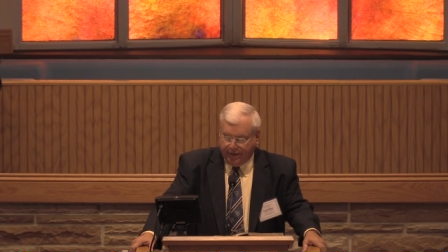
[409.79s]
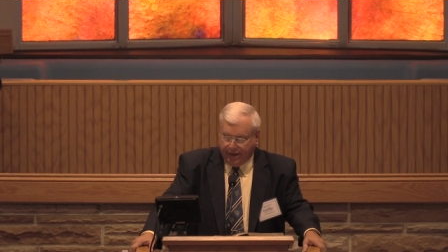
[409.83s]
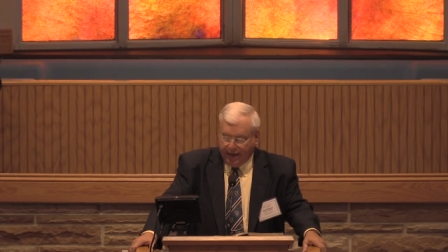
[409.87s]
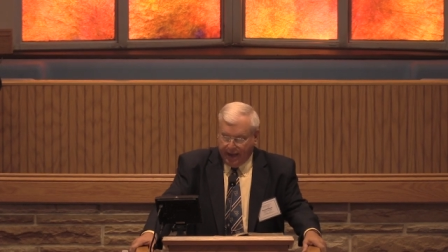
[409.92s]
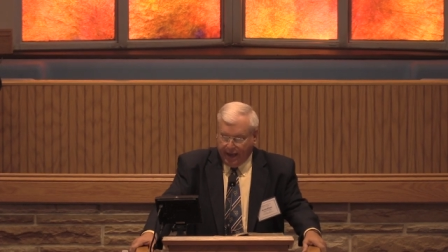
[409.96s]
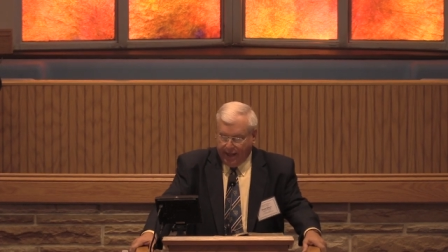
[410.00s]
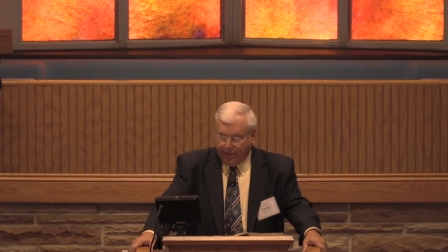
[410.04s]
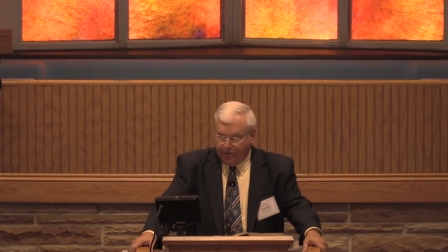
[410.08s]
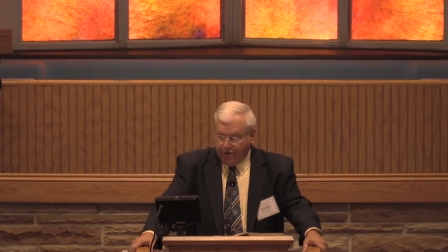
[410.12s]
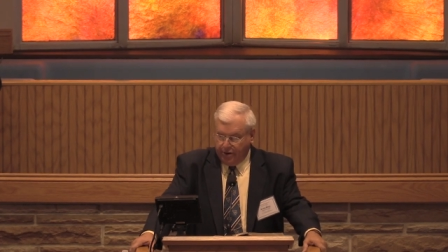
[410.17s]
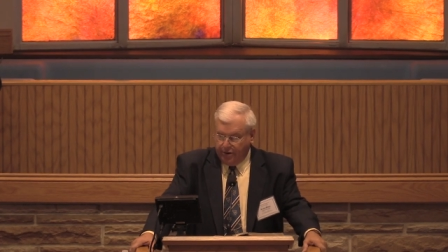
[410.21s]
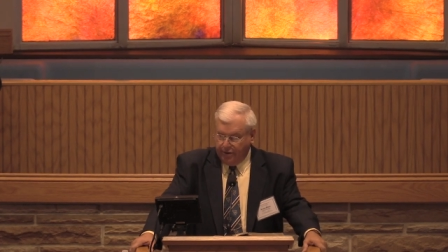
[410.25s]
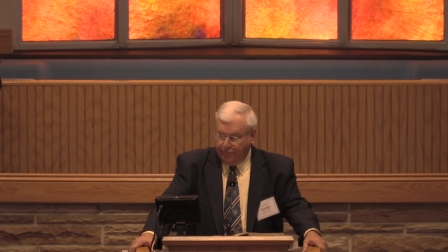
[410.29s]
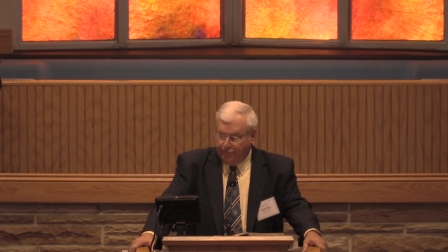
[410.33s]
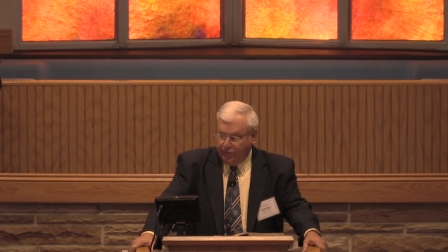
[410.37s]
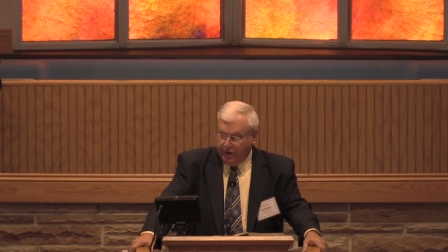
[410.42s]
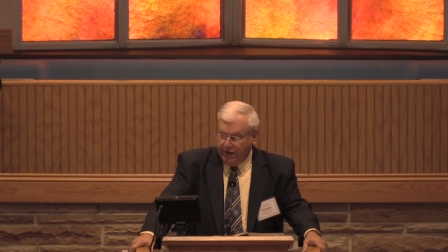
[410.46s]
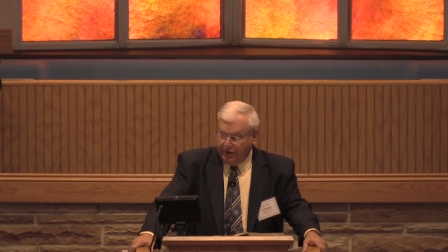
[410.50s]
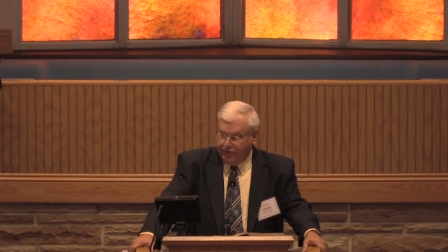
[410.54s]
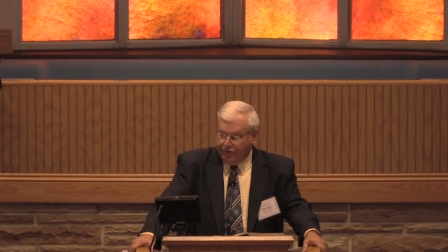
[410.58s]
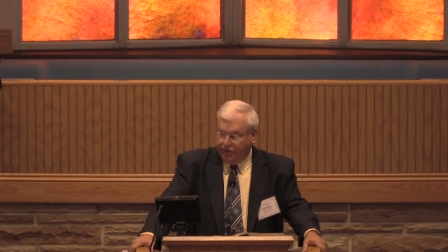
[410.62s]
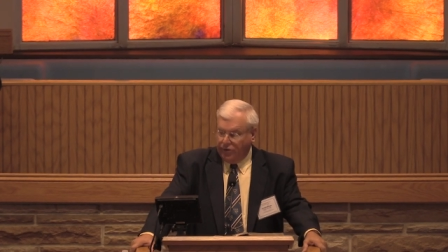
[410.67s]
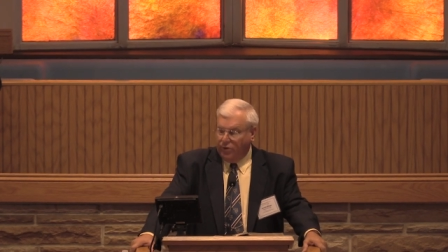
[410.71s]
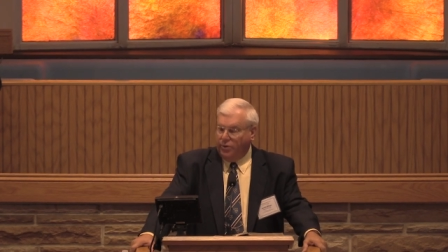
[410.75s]
together to
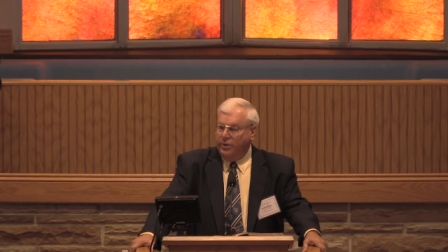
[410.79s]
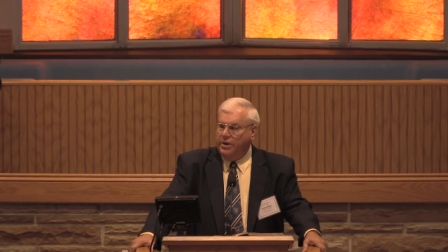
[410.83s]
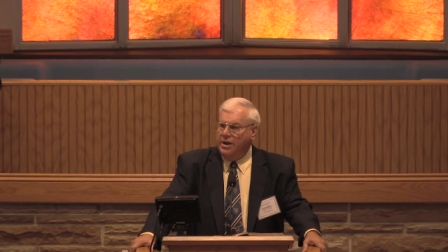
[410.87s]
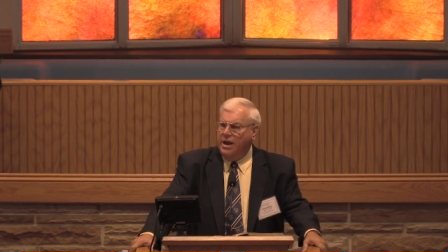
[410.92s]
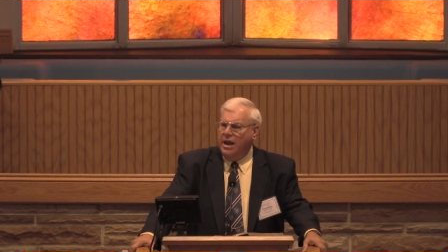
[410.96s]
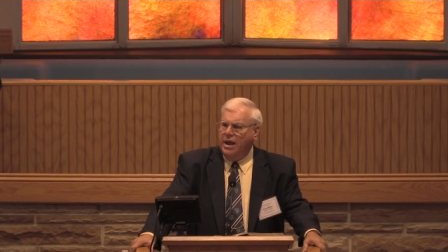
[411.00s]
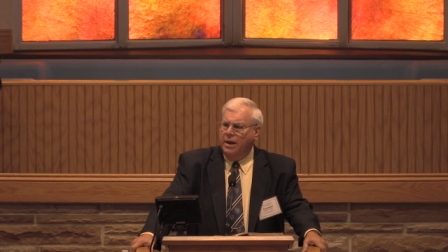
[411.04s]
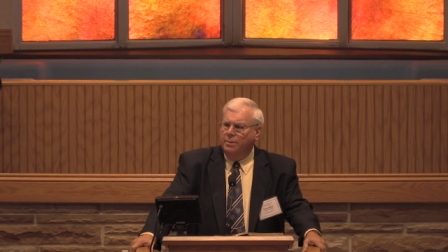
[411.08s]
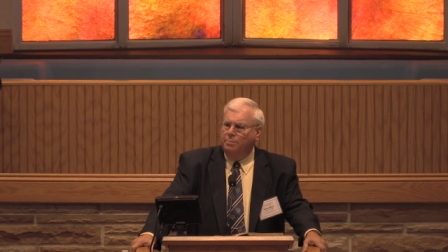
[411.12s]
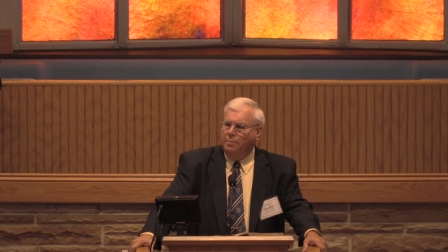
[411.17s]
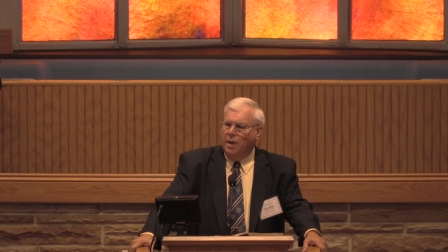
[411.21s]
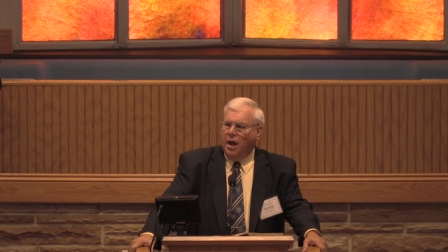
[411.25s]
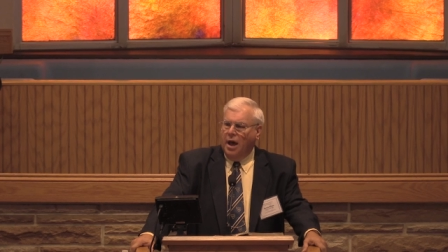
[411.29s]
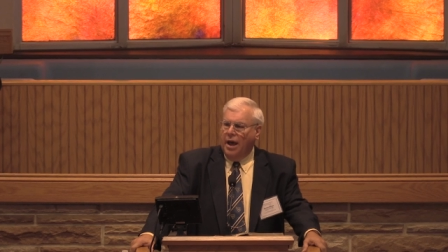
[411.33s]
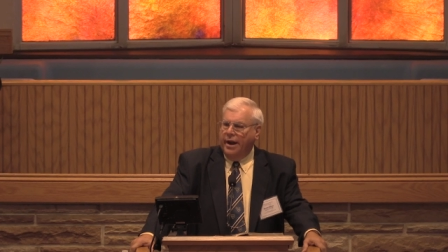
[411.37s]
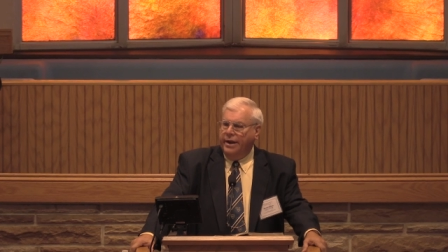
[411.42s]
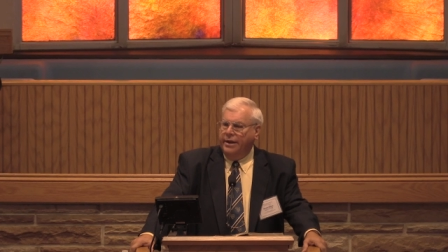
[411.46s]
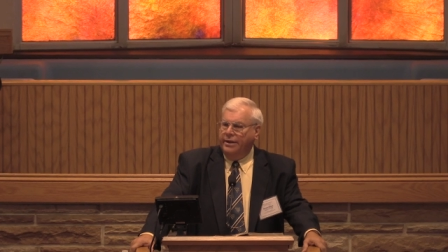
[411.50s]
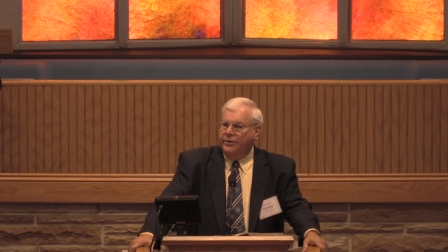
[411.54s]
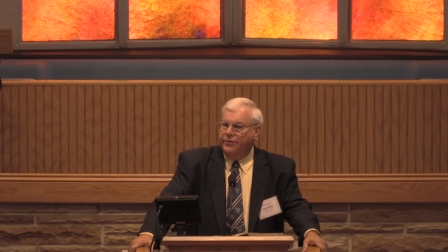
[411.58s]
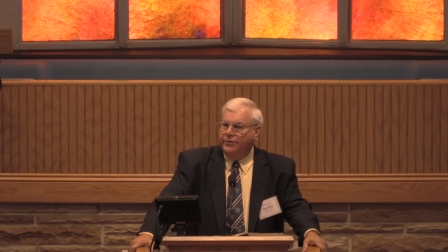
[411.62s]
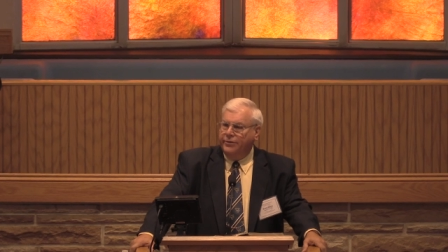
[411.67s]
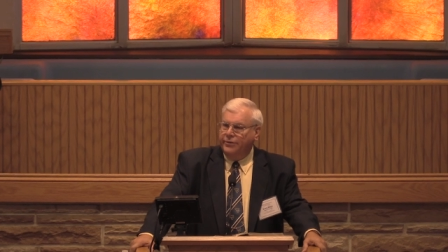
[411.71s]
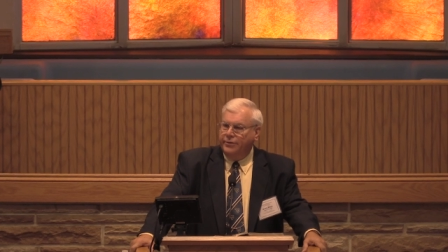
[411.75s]
feast on dead
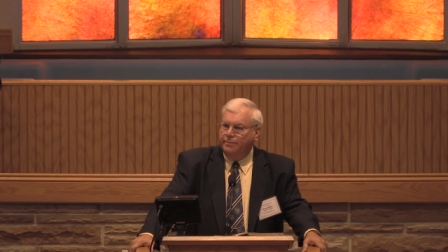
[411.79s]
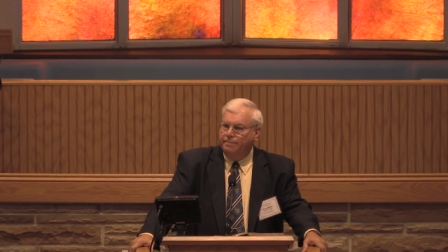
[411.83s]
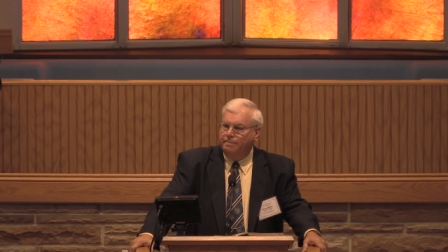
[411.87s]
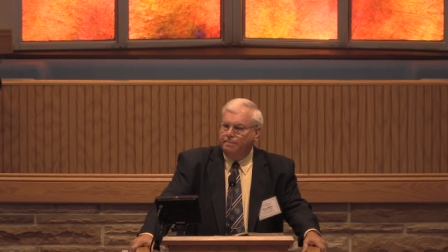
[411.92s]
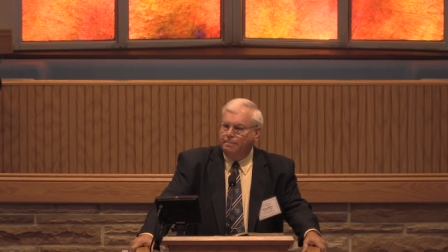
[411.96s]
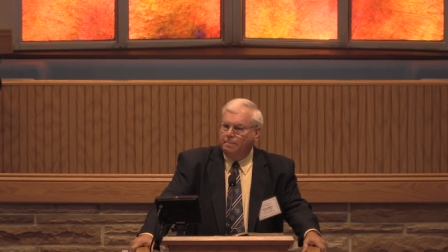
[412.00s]
bodies.